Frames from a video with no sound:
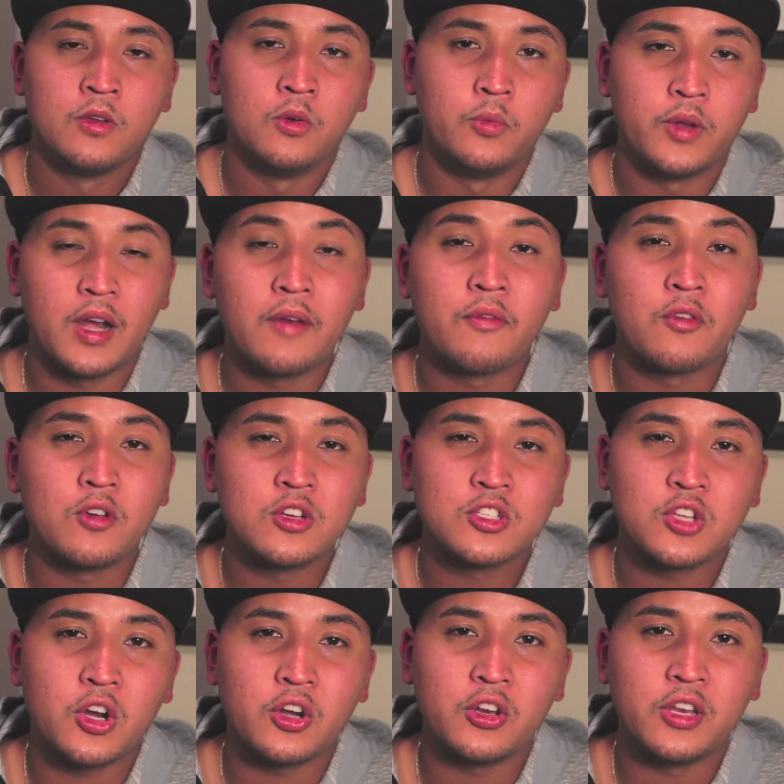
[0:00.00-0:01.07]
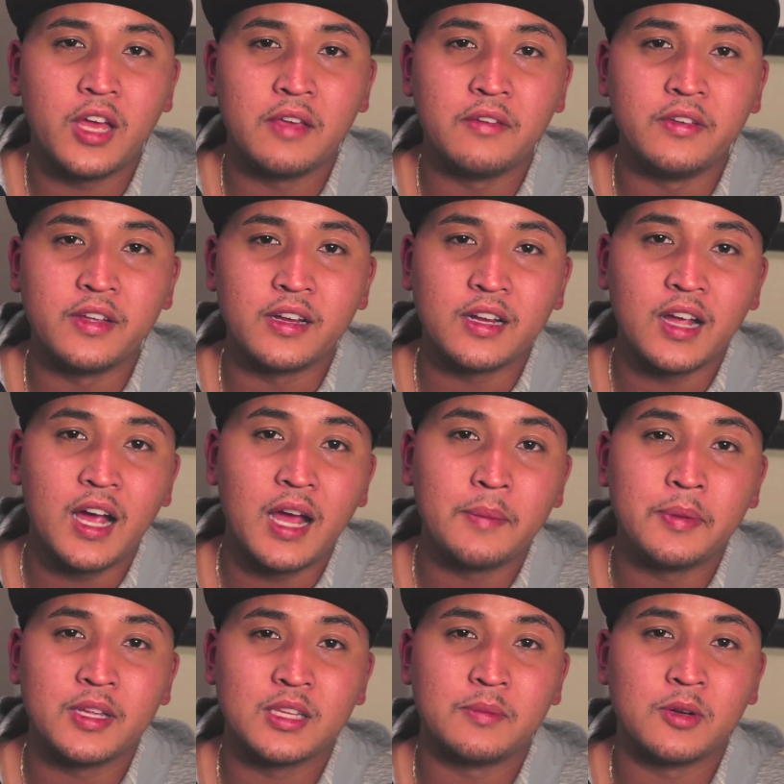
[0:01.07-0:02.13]
When I first started diving, I
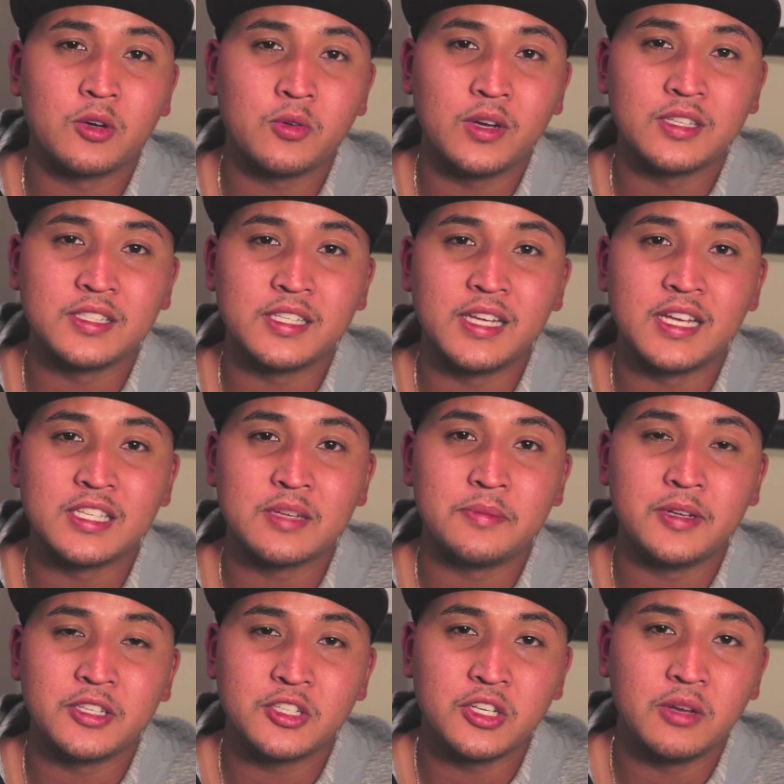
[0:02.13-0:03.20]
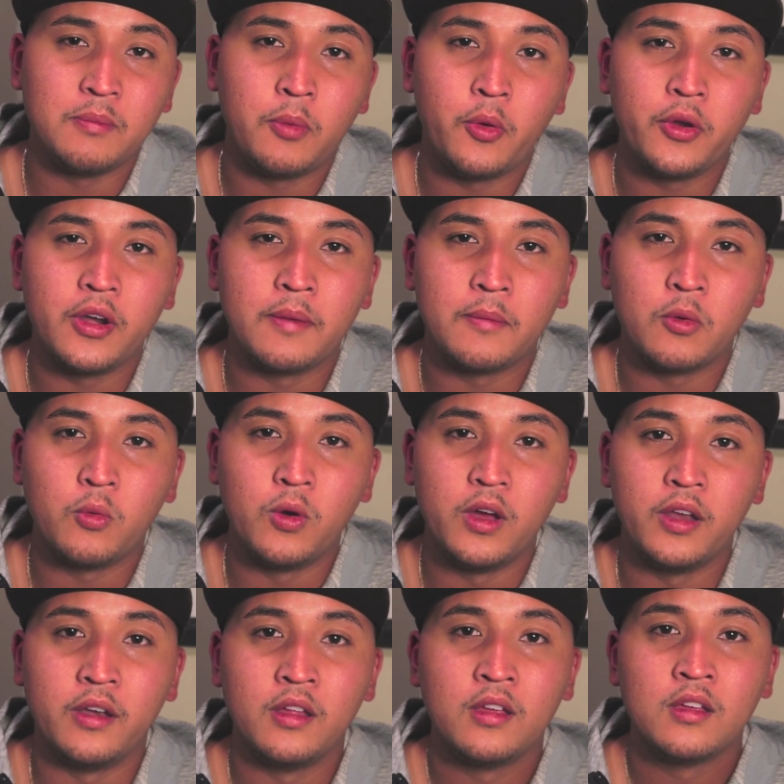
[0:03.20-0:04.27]
picked up a Cressi, as I mentioned in point number
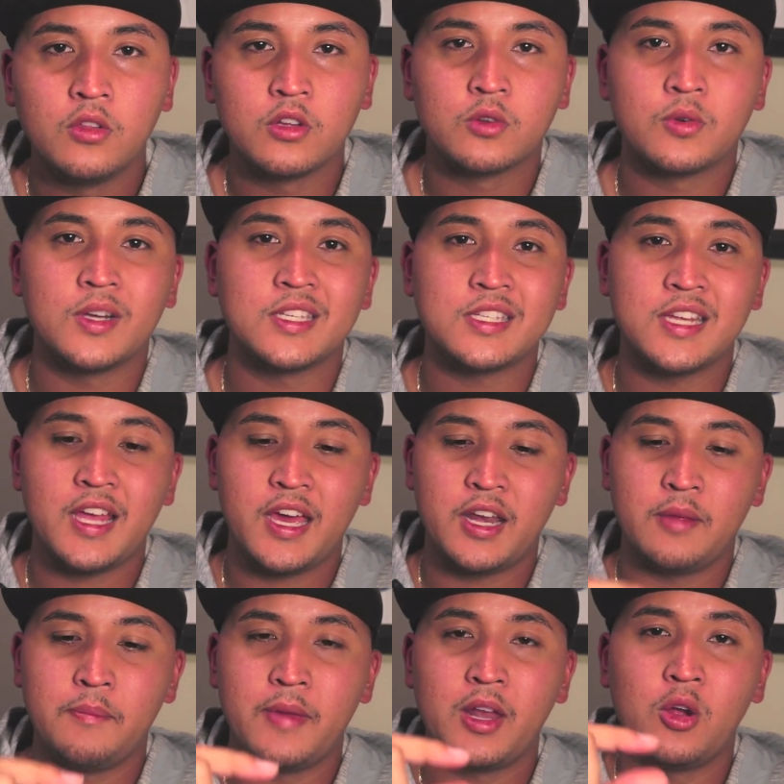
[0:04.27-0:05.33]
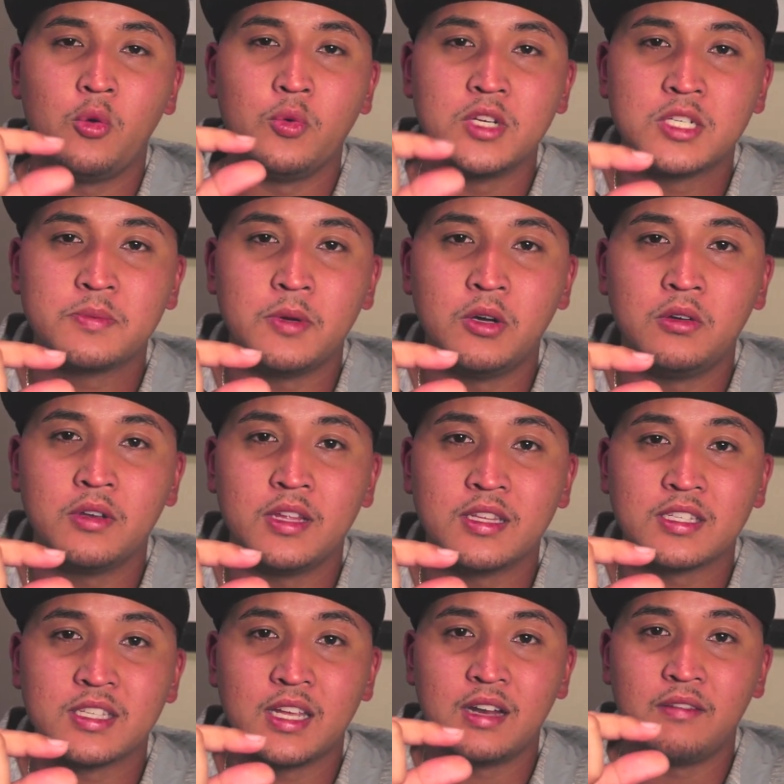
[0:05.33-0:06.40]
one. The Cressi had a metal wishbone
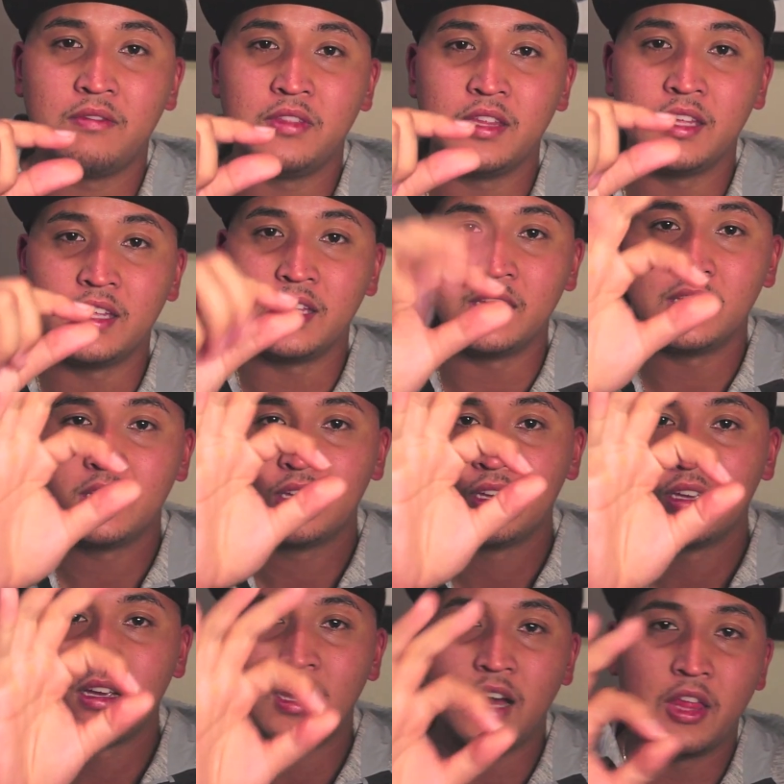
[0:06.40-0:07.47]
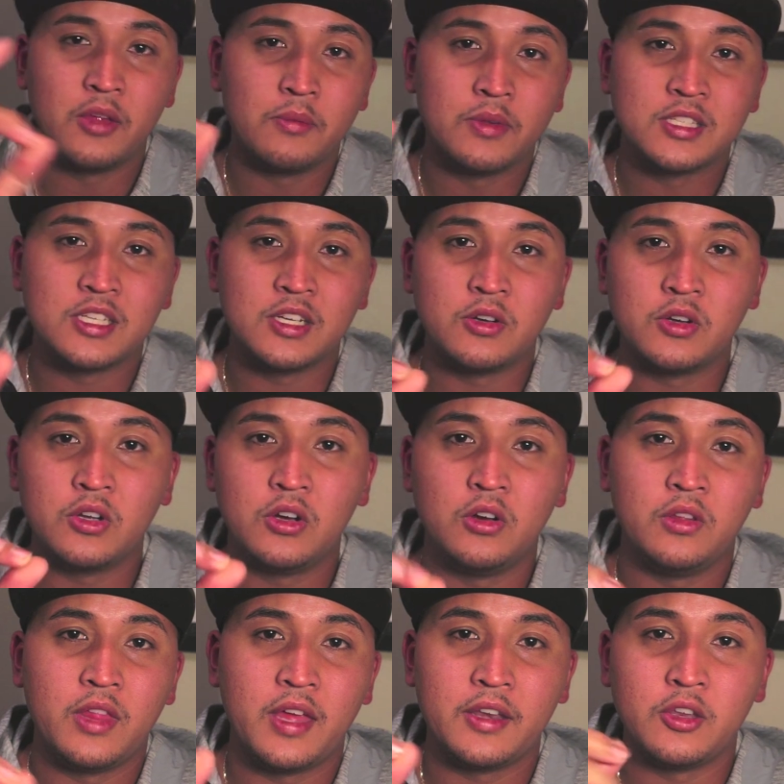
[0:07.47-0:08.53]
instead of the other
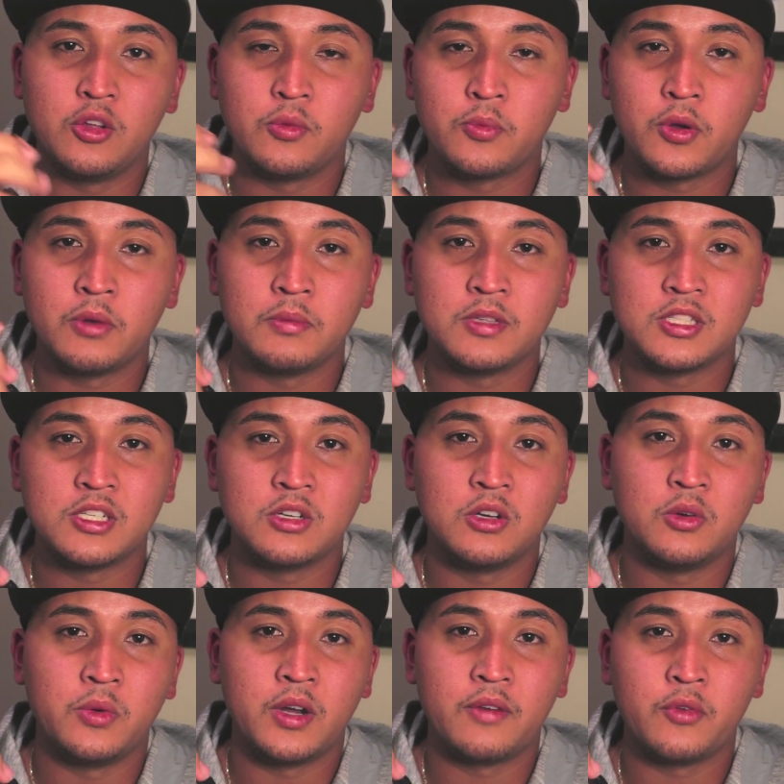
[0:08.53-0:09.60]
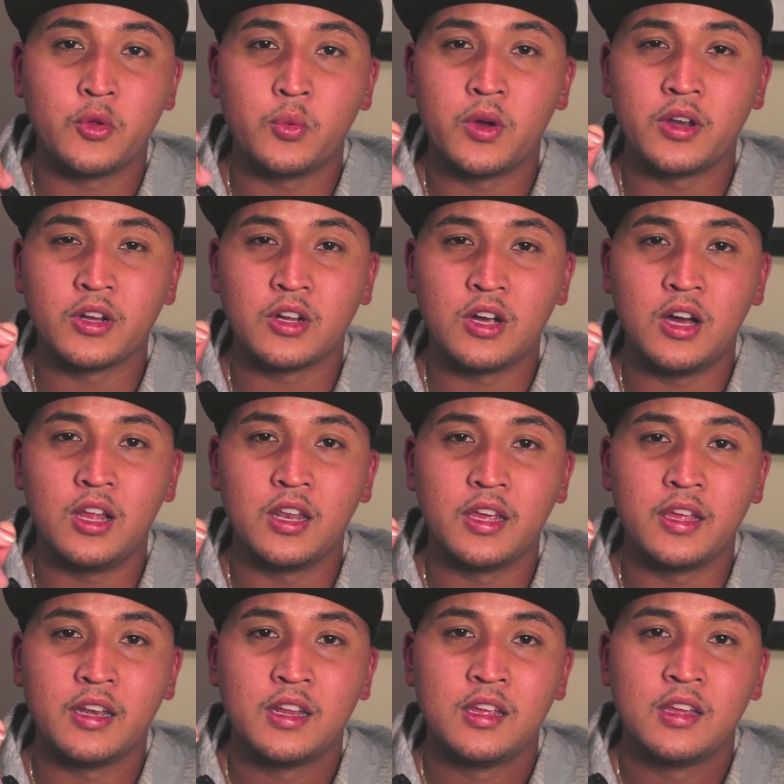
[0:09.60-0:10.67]
material, that neoprene material, whatever you want to call
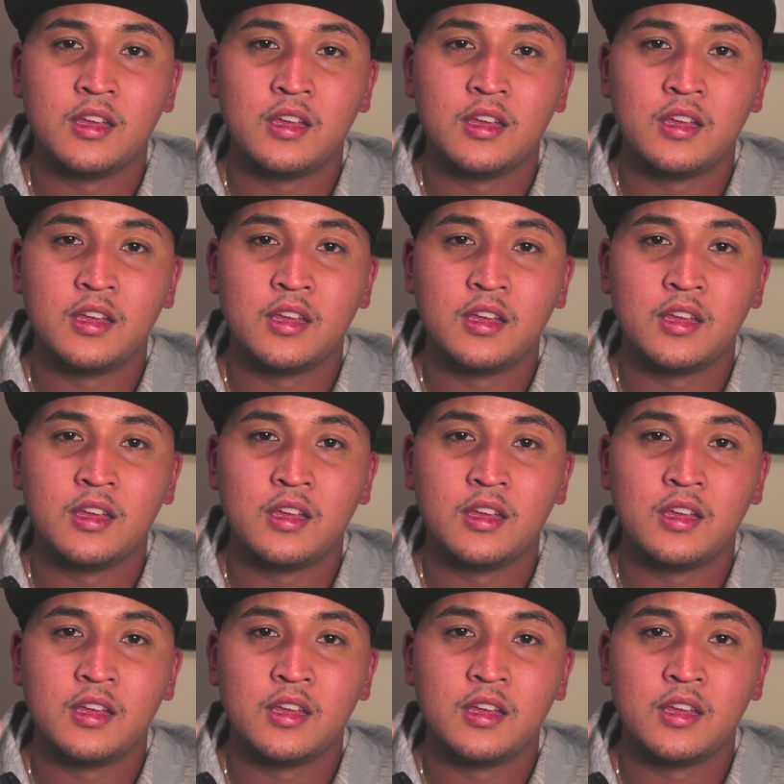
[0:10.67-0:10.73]
it.